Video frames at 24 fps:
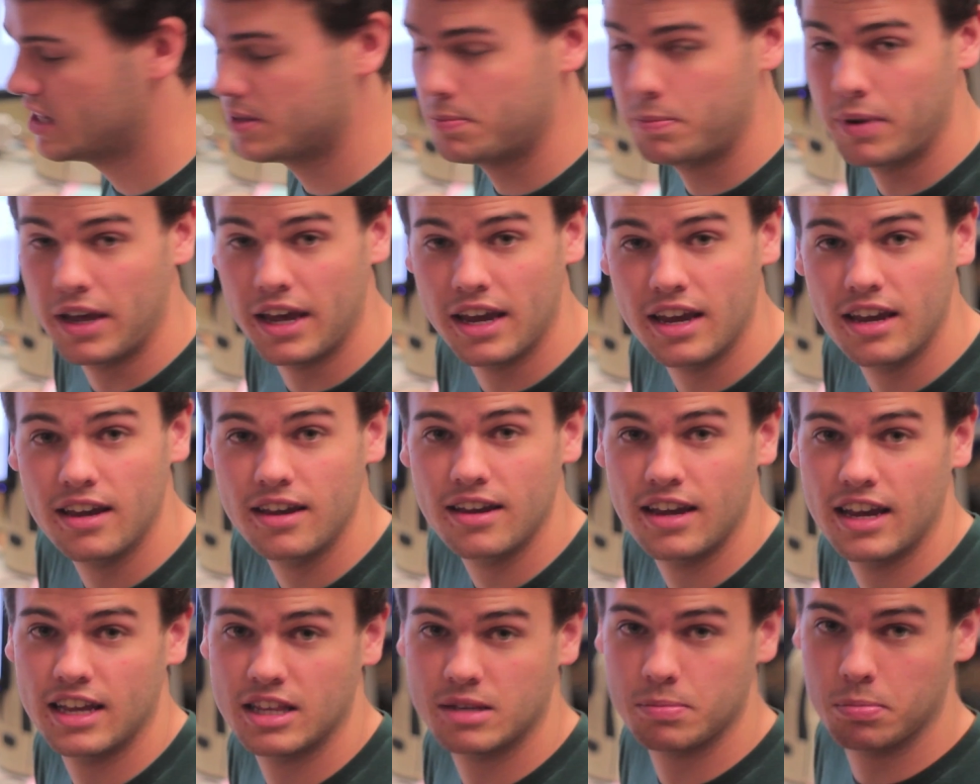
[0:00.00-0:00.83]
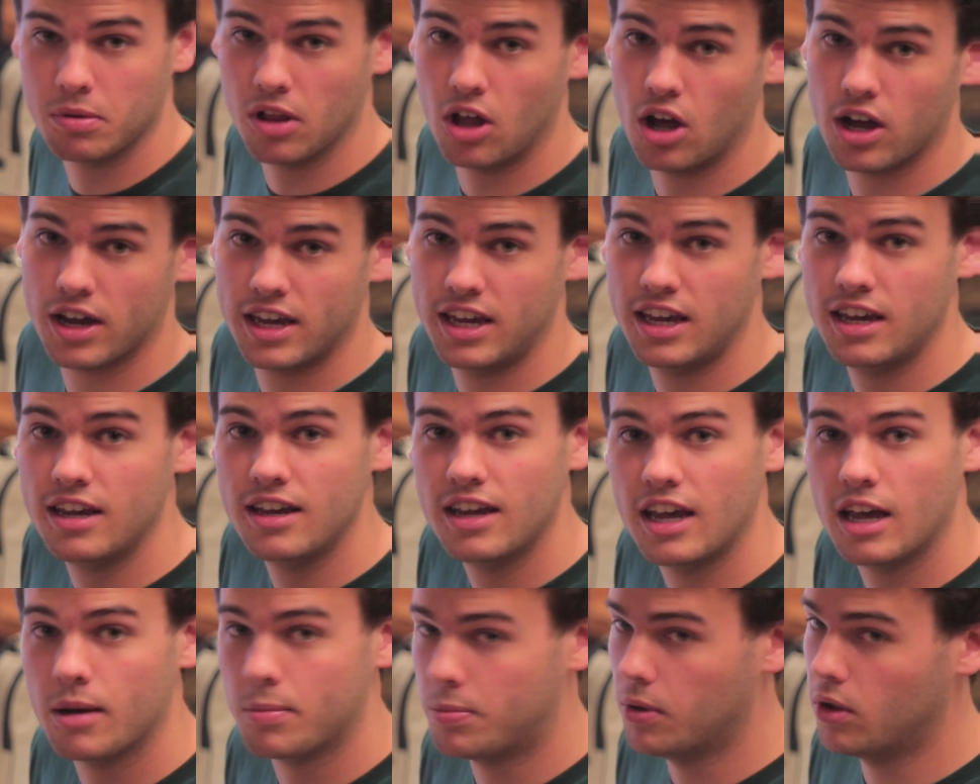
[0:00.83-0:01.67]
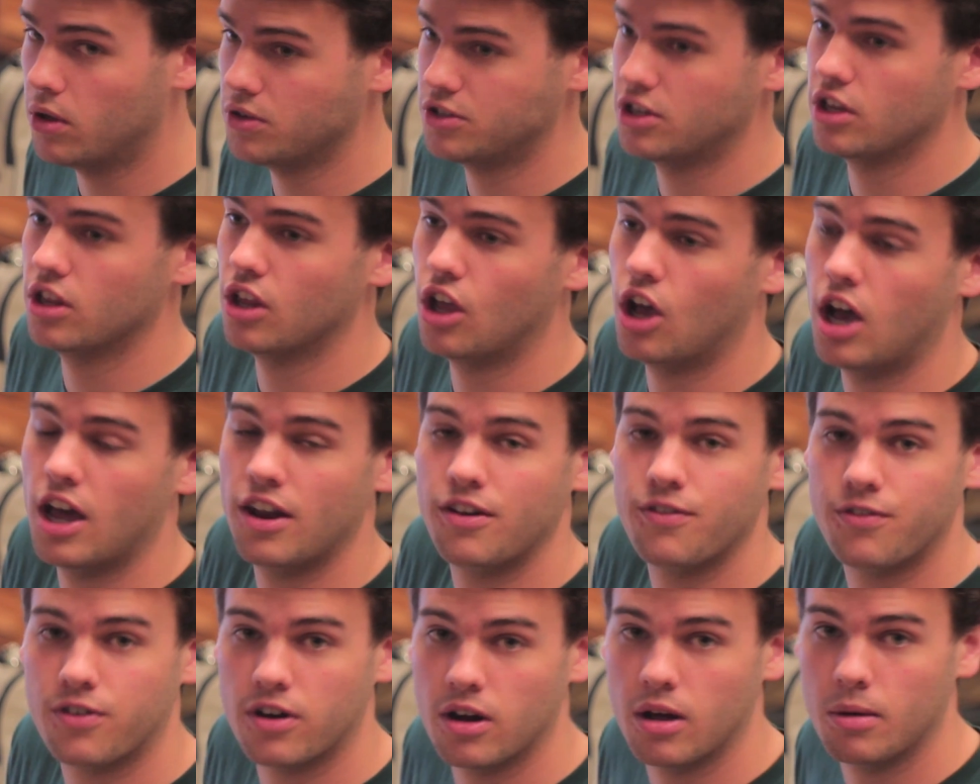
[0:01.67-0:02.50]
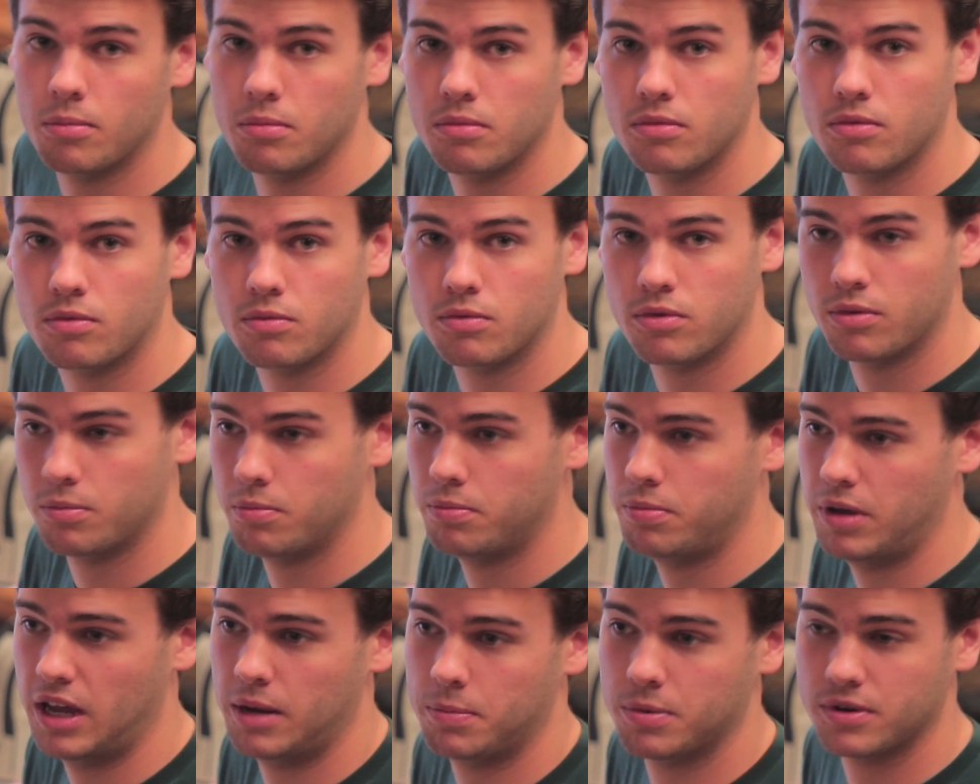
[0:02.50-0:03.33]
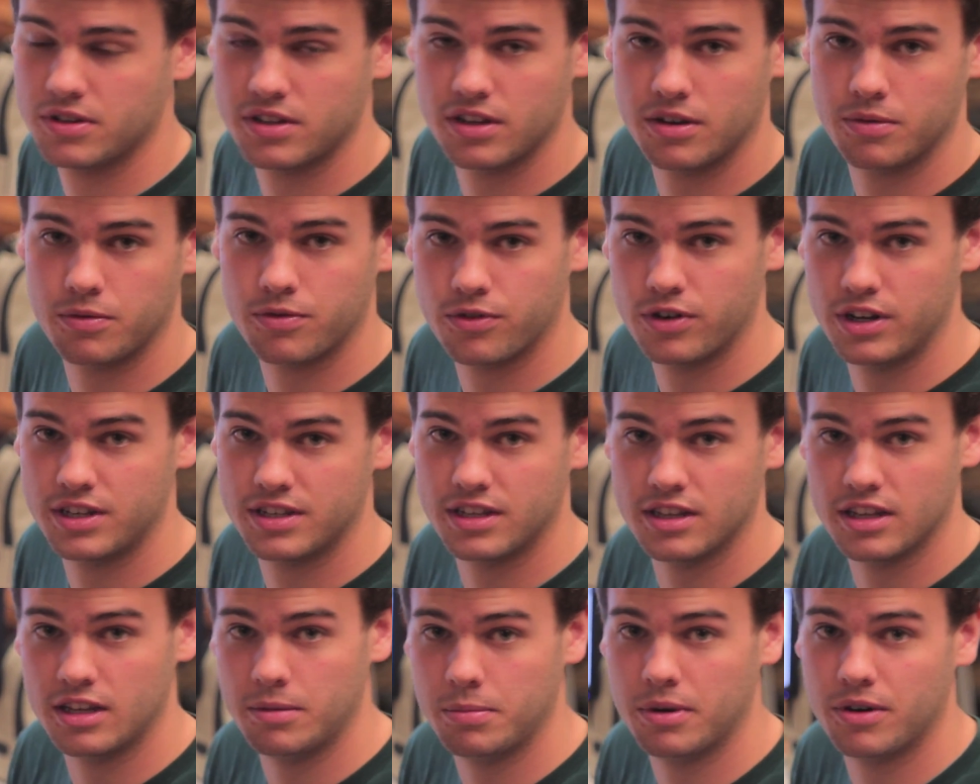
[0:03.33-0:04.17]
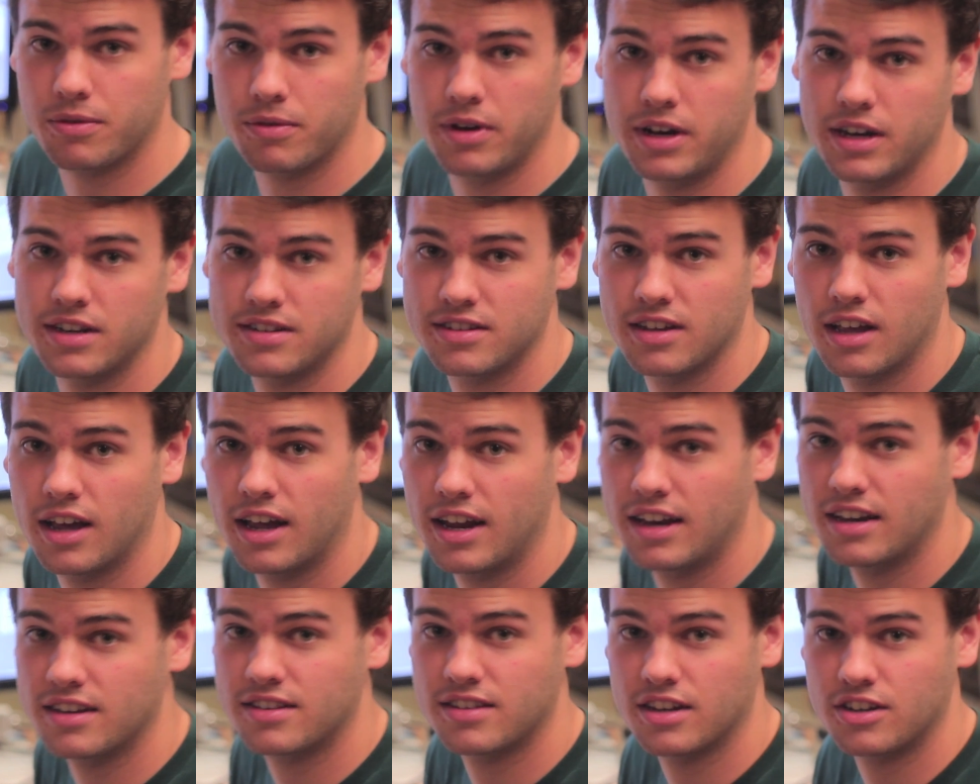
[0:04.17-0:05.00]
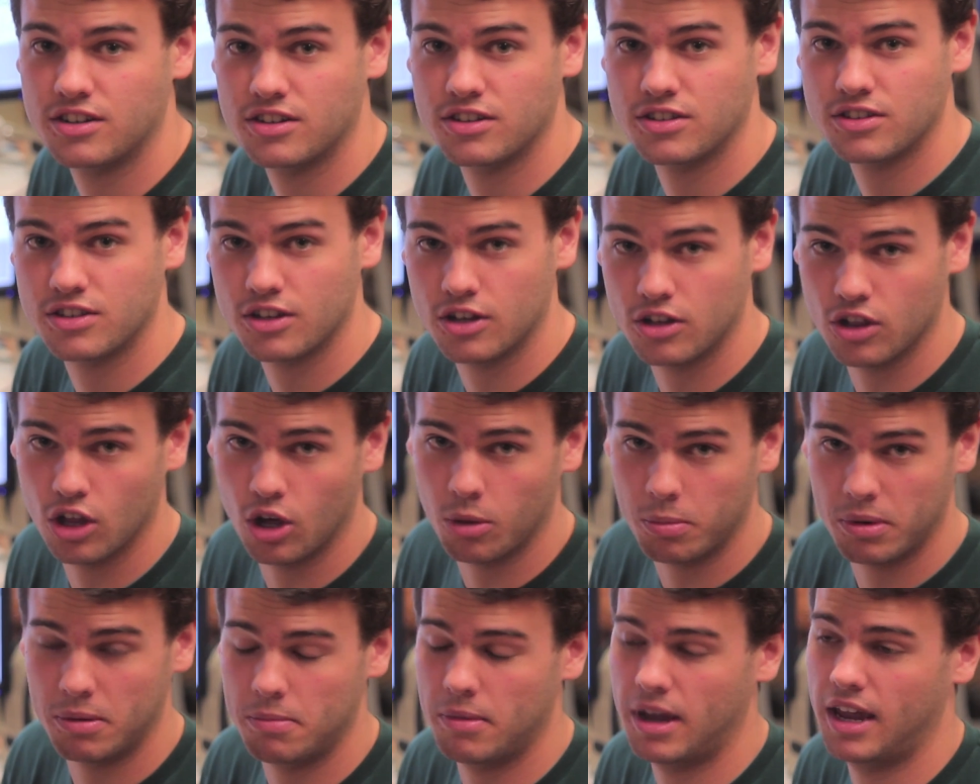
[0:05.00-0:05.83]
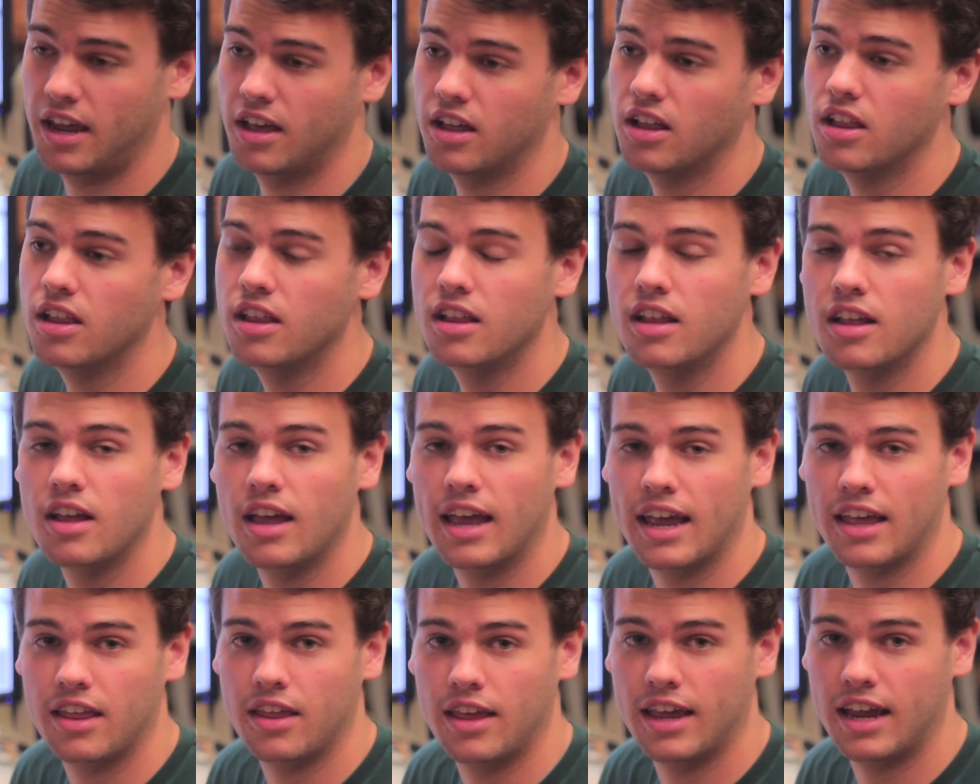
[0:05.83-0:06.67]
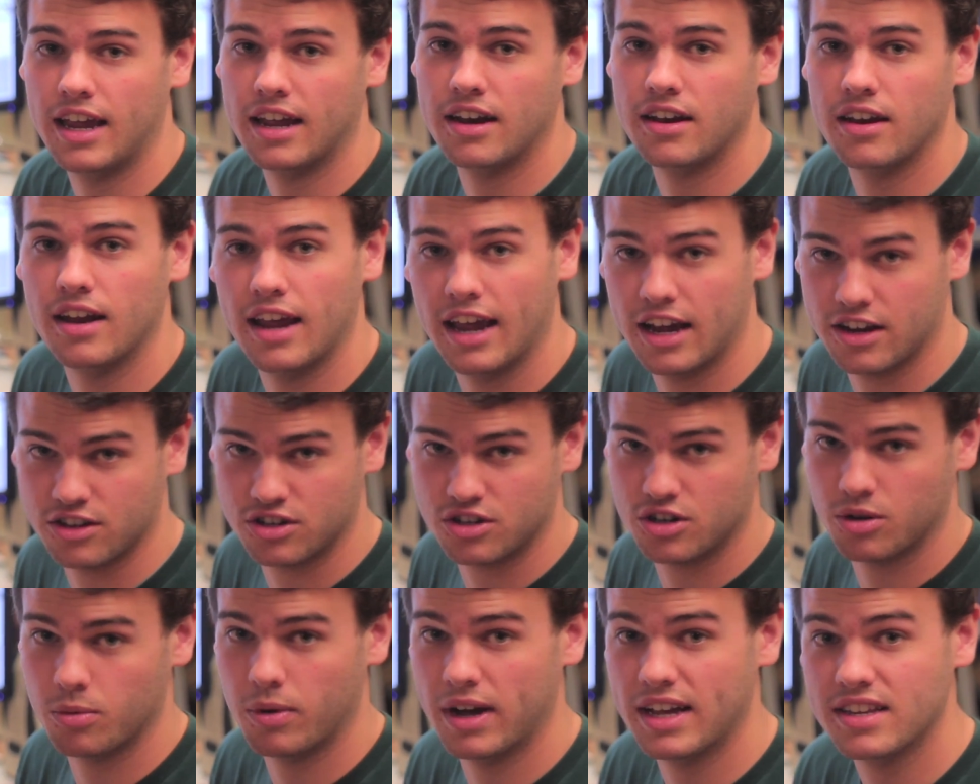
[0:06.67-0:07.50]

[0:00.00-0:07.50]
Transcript: It's big, it's blocky, it pulls a lot from papers that have recently been redesigned, such as the Globe and Mail and Extra